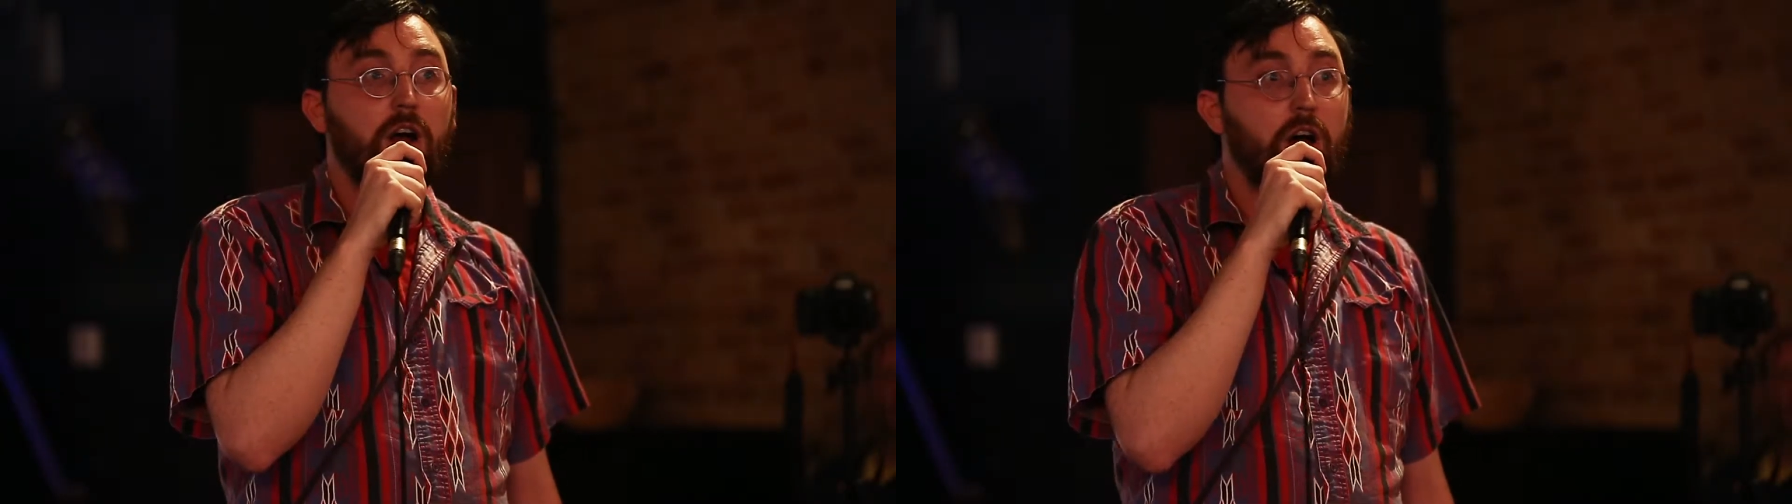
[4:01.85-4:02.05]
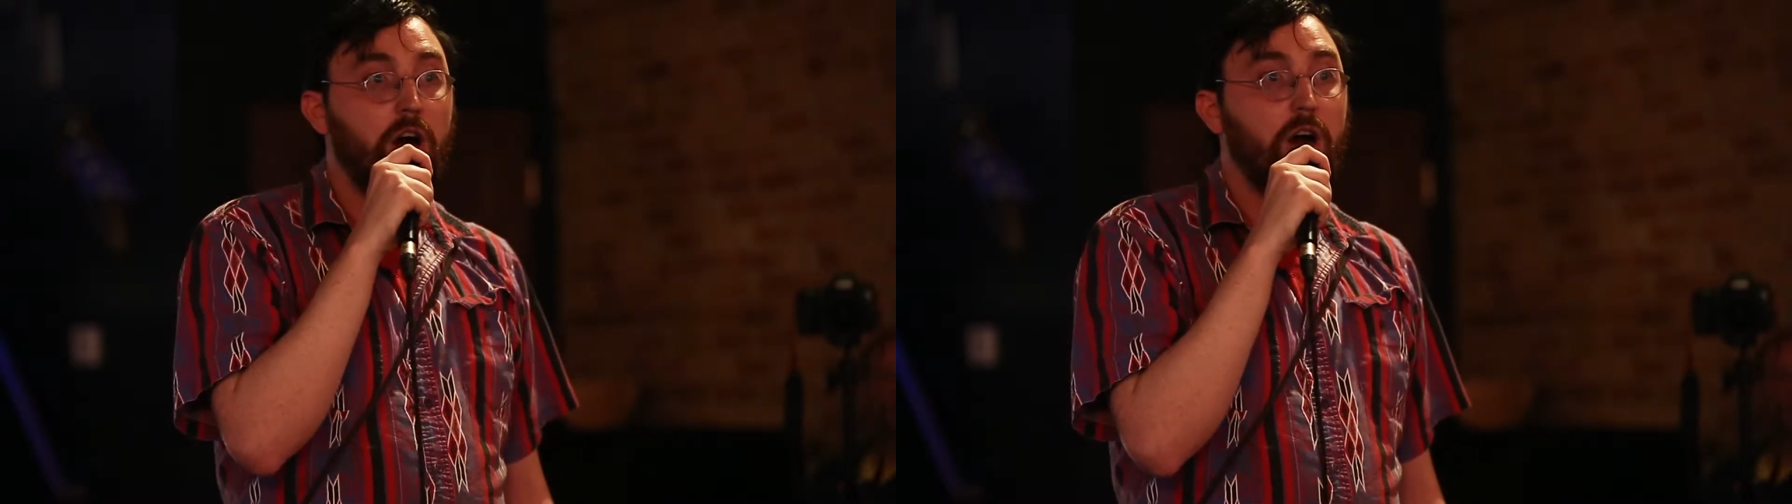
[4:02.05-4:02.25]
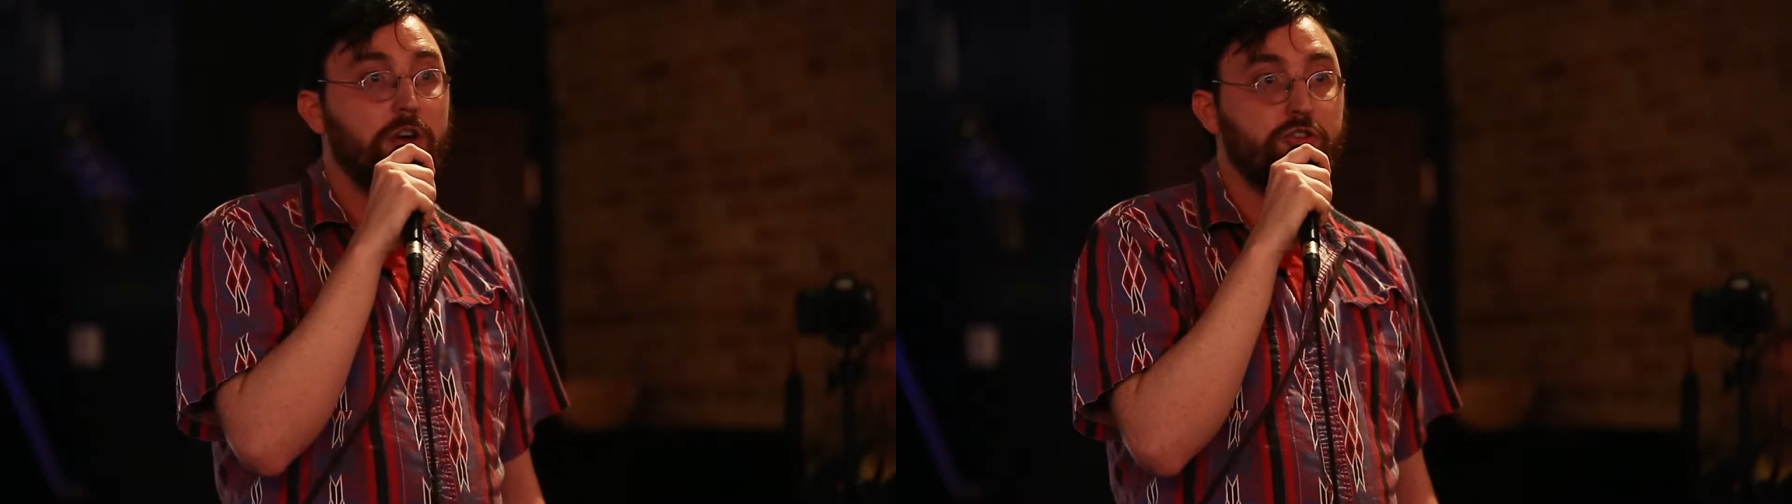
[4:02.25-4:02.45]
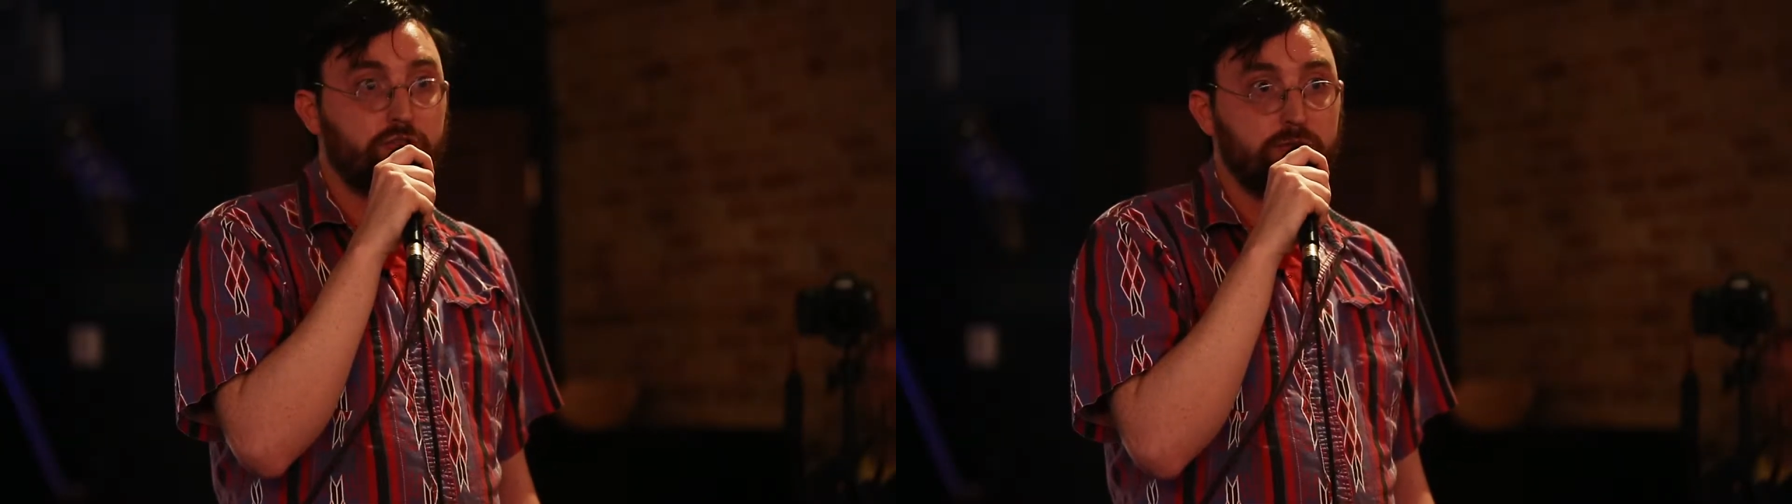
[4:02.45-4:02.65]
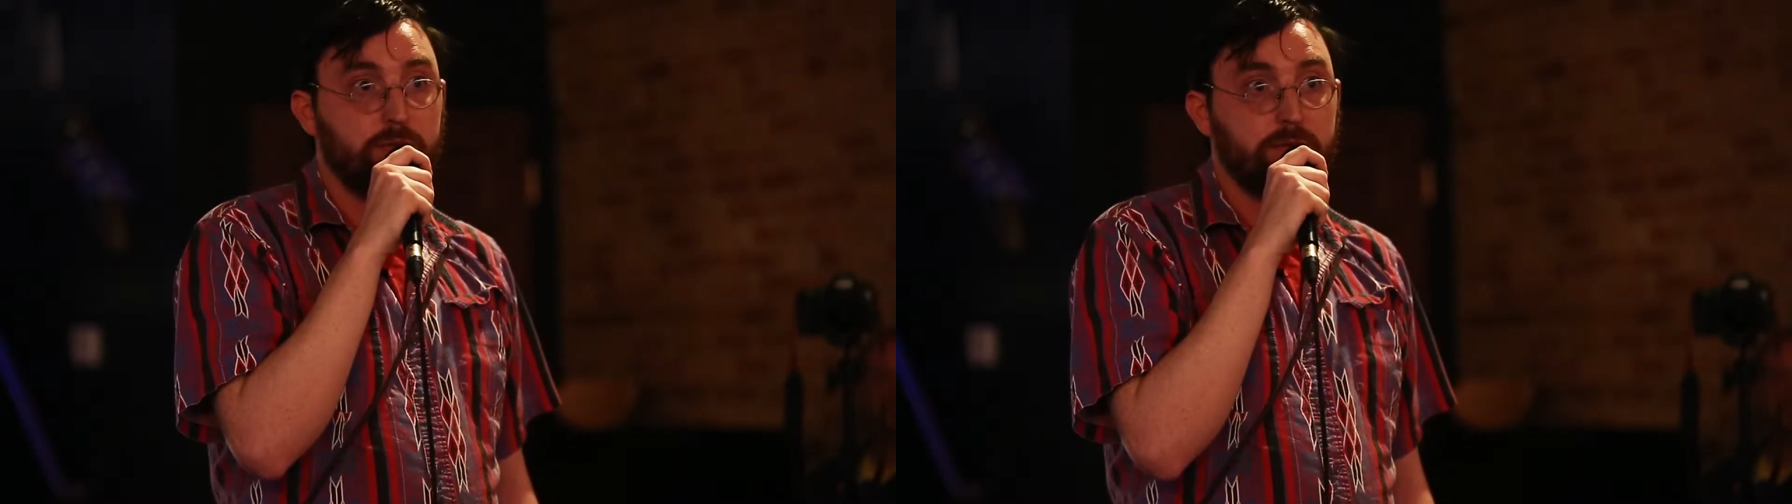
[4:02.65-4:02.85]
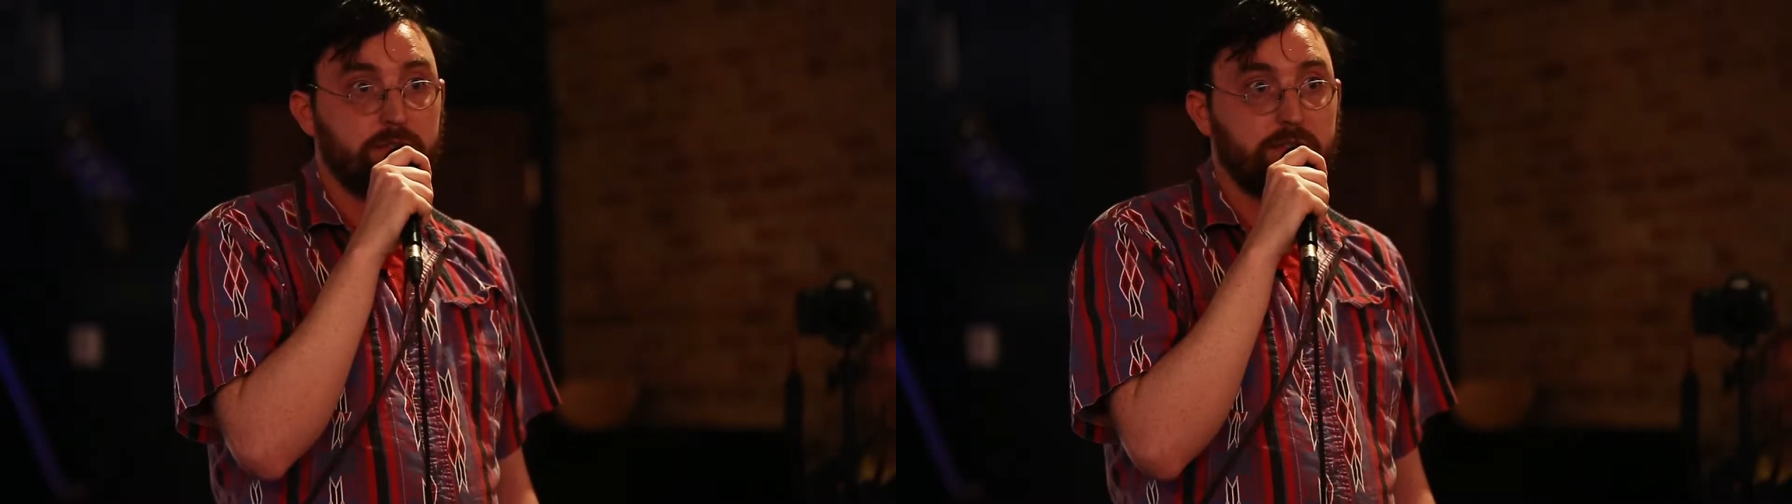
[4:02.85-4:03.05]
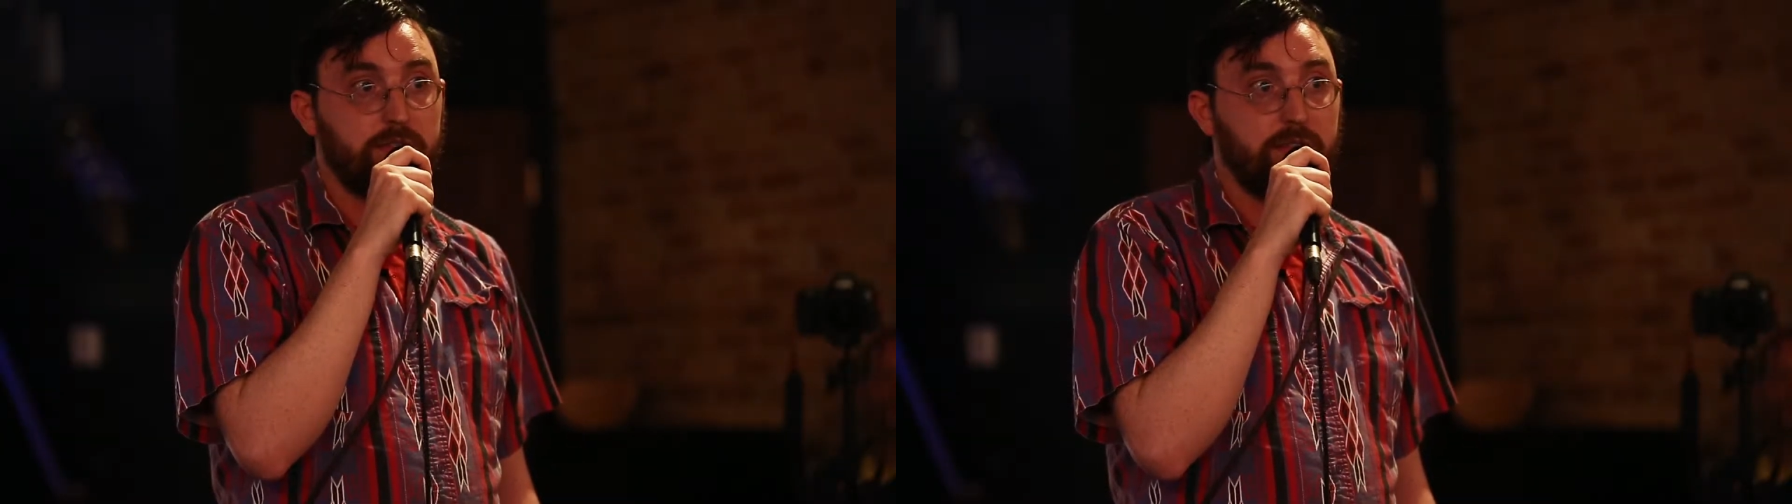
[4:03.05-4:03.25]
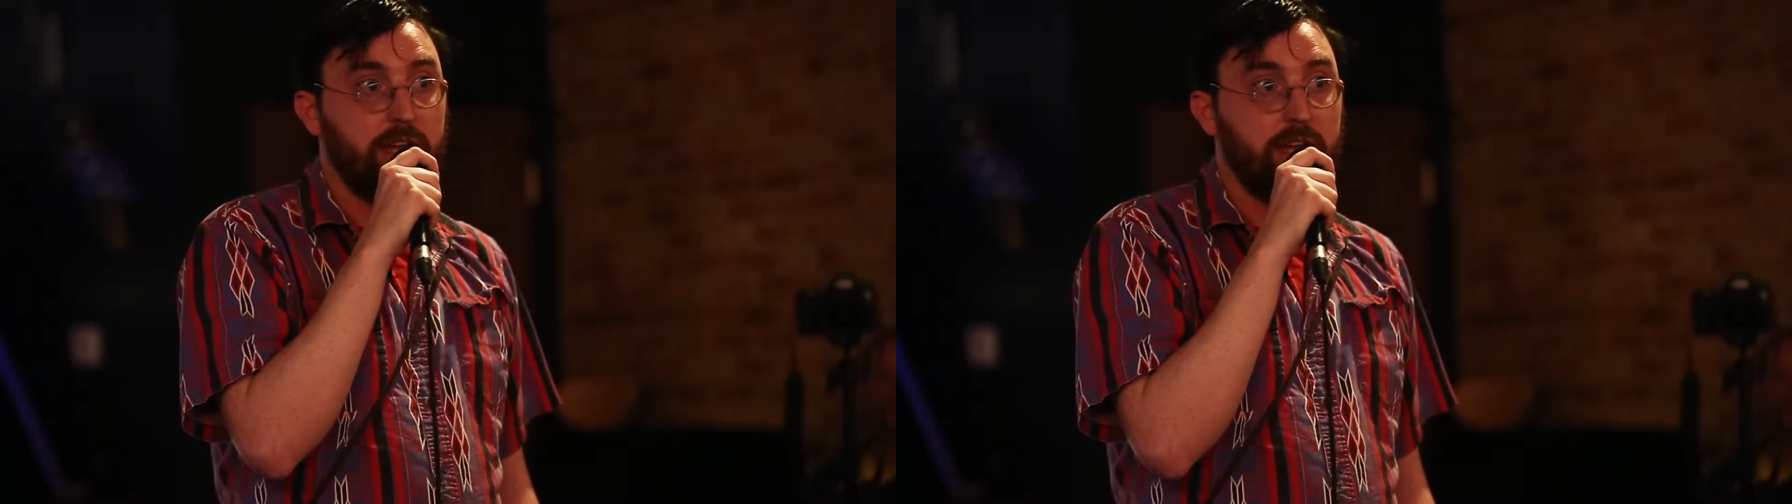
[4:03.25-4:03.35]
hard truths.